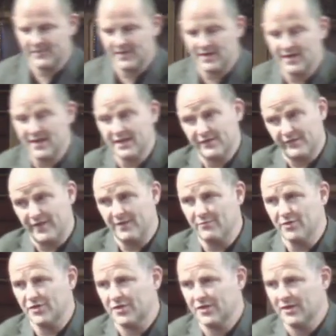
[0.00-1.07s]
And that's very
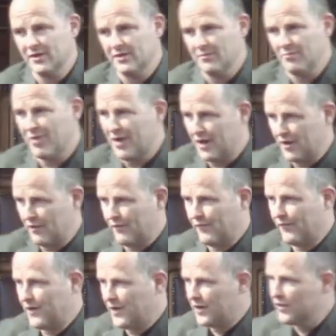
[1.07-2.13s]
much part of
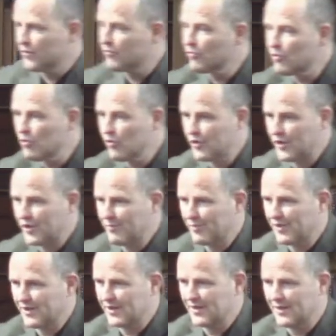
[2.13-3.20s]
the role that they
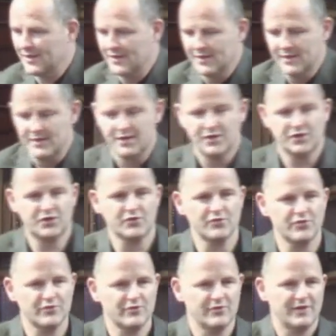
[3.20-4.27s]
play.
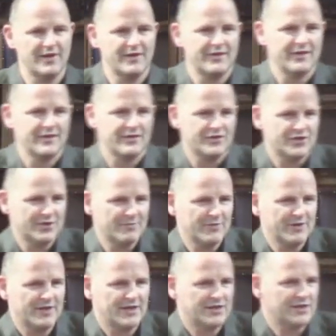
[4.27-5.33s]
So I think there's
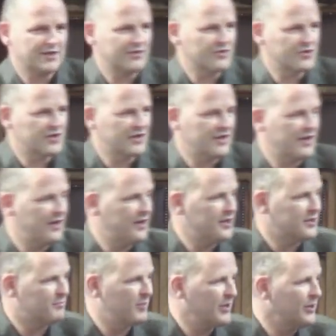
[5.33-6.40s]
someone actually who's sitting in
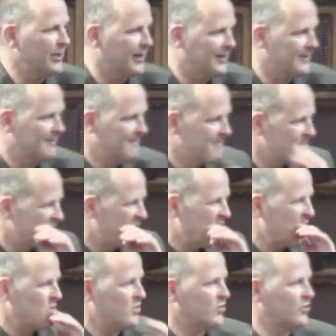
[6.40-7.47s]
this building
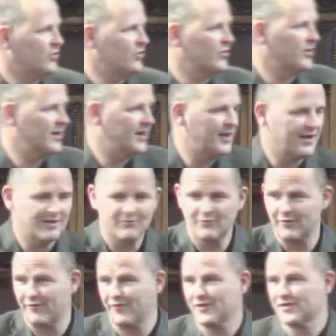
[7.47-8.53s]
who,
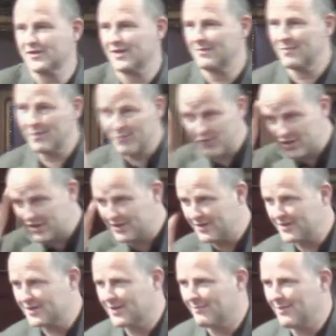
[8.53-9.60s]
the first time I preached
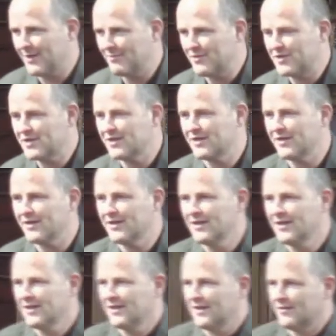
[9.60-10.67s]
these commandments here,
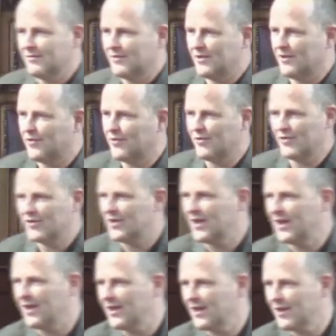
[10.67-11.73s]
I thought,
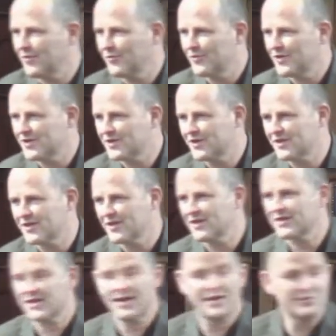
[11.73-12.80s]
yeah, I know this, this, and
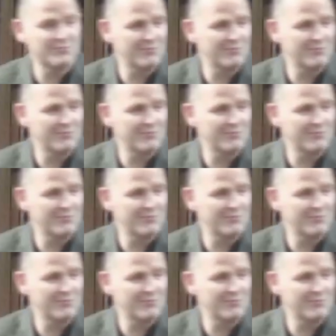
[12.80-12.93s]
this. And as